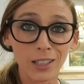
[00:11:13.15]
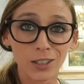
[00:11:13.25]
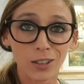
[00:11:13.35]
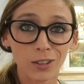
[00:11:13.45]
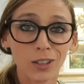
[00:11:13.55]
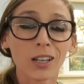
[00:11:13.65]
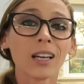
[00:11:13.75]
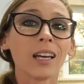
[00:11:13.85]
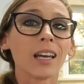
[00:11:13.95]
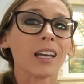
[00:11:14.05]
each other,
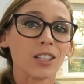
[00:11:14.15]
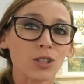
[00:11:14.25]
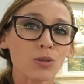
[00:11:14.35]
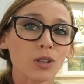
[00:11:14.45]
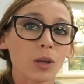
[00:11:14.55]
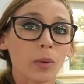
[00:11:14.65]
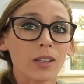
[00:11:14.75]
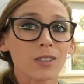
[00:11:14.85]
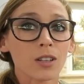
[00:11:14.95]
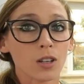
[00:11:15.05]
it's usually
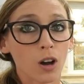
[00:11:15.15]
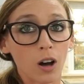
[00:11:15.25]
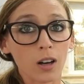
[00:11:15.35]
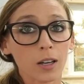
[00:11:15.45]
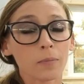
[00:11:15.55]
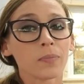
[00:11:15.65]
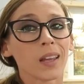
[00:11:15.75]
best to caulk.